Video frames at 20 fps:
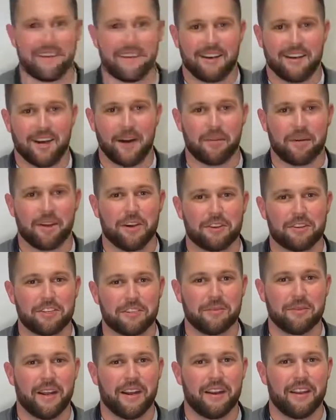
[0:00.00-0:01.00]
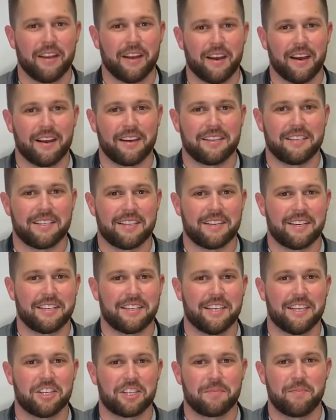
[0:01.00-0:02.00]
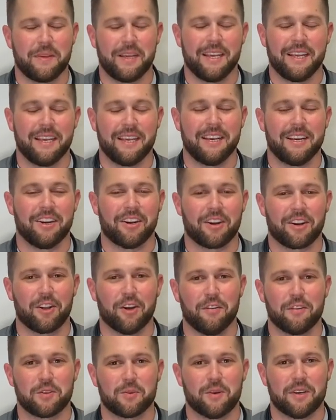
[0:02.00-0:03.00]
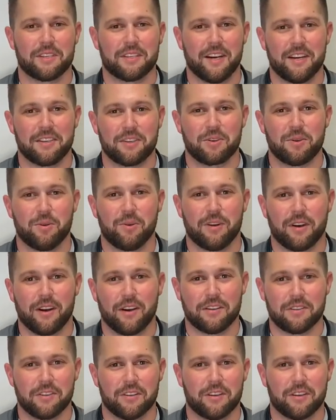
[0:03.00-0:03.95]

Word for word: I'm Coach Sonetti. I teach PE here at Clovis West High School, and I also